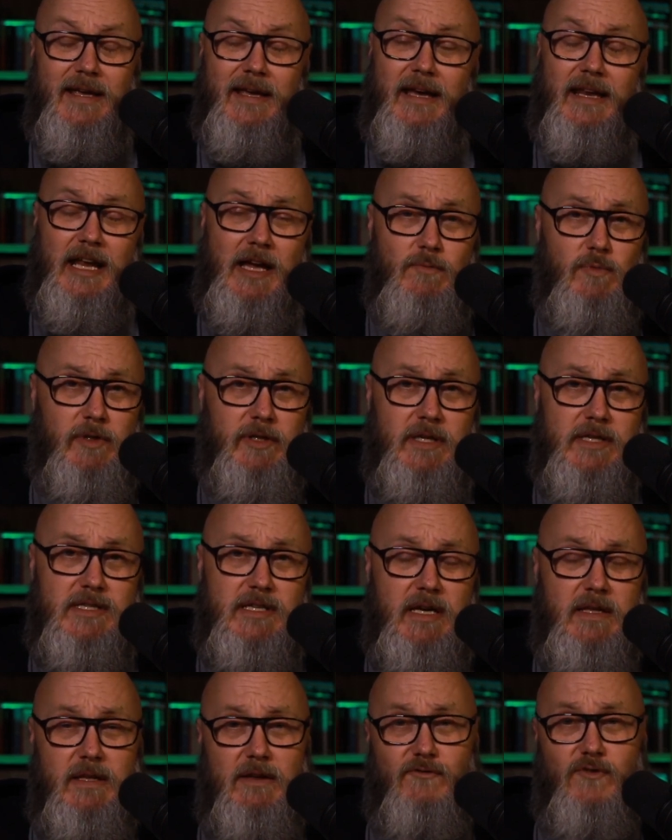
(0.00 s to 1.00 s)
And I'm willing to
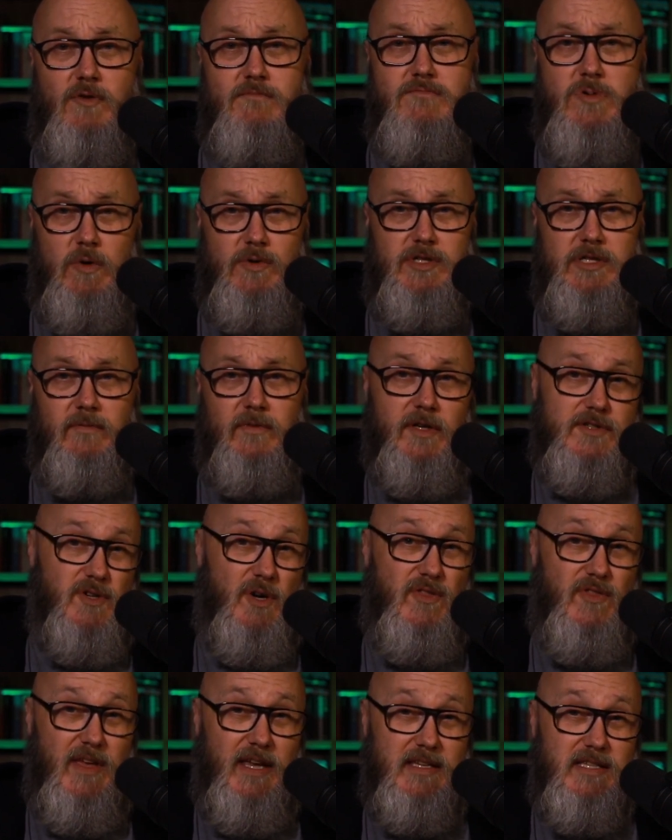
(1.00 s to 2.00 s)
say that for most of us,
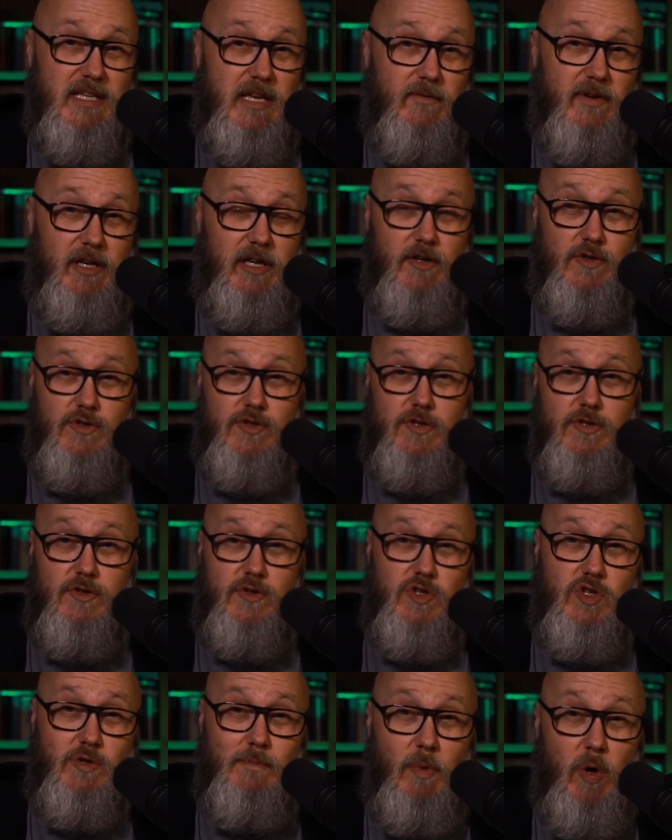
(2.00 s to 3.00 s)
our thanksgiving is
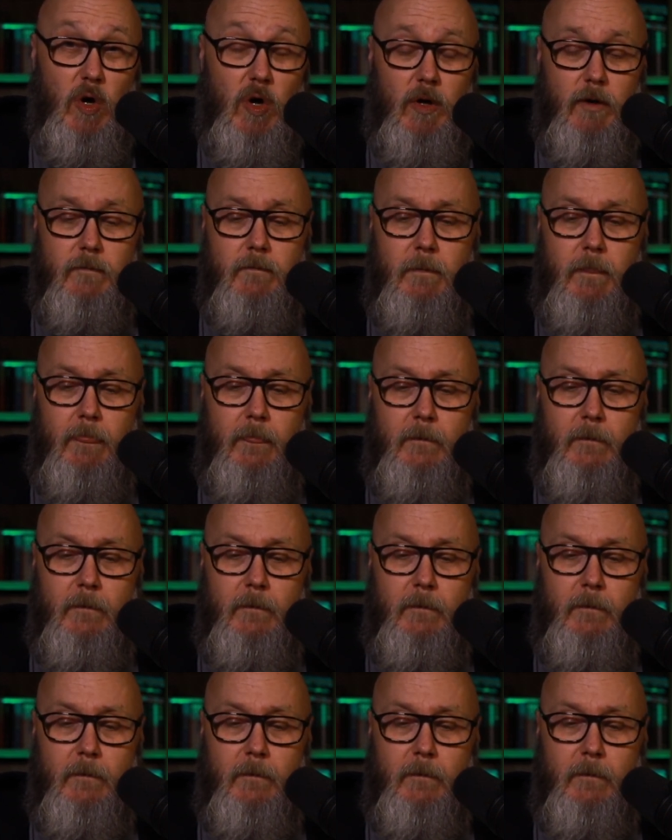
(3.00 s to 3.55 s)
small.